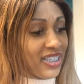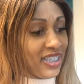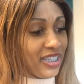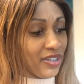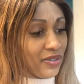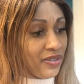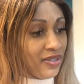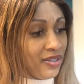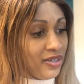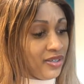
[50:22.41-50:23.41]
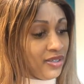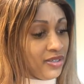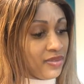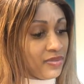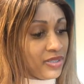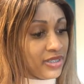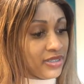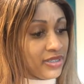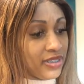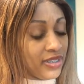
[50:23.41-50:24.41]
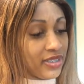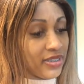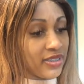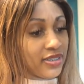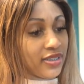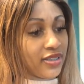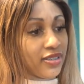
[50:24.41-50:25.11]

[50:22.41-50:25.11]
here. What is this?